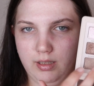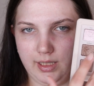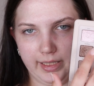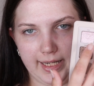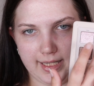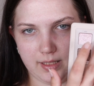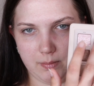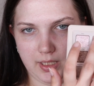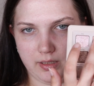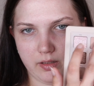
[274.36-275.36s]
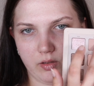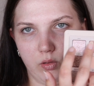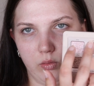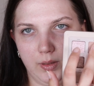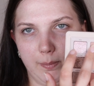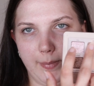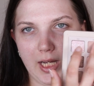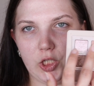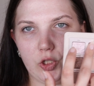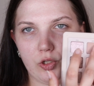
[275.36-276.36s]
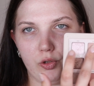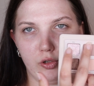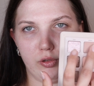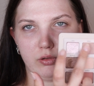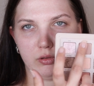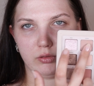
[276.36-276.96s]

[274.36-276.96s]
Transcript: The last matte is called Mesh.